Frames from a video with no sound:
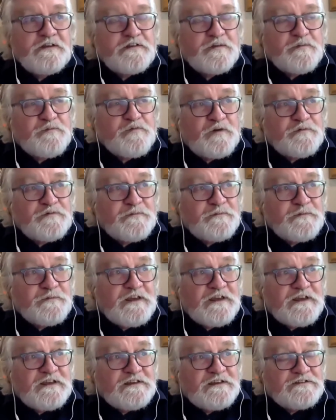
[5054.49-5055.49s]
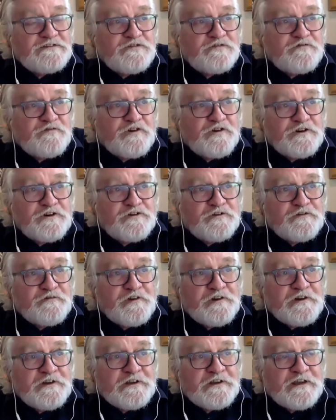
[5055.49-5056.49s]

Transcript: the problem there is you've got to look very